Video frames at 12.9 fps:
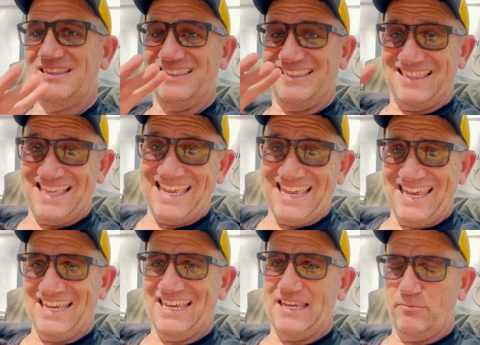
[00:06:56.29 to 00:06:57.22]

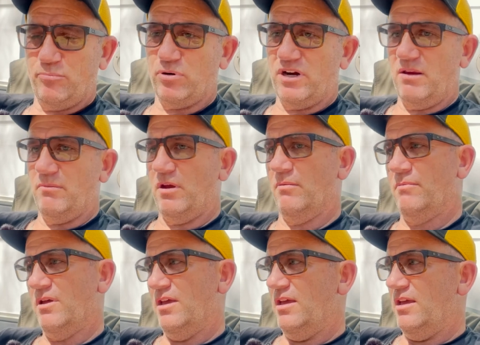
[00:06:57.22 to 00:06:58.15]
the premium.
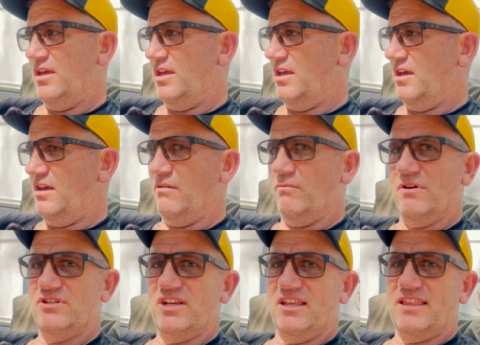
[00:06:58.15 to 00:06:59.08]

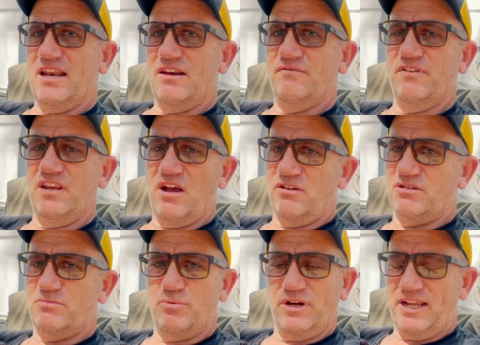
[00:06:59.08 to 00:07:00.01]
Once you get that in video, it's
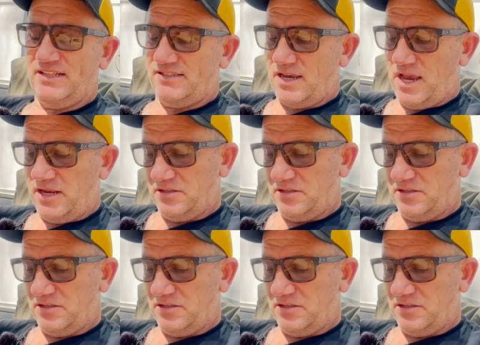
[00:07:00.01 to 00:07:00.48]
pretty insane.